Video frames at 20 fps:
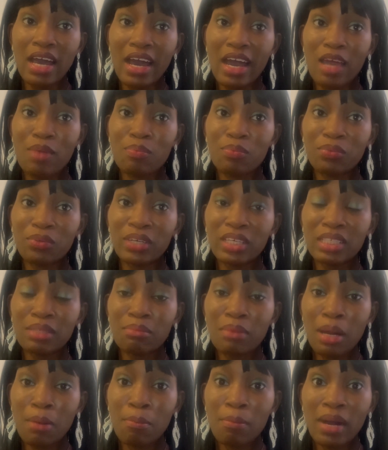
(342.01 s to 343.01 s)
I prayed
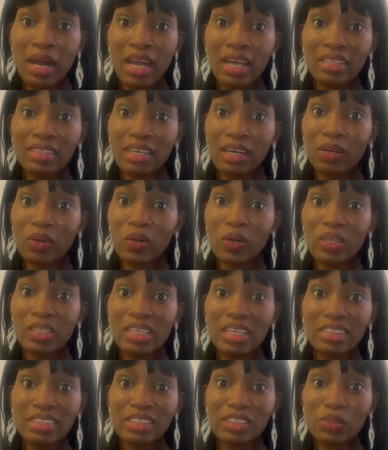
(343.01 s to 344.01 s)
in my mind that God
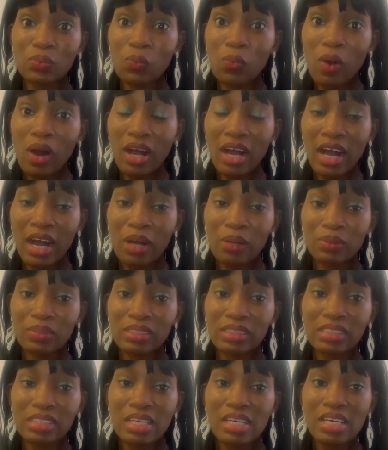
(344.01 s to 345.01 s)
let this work out.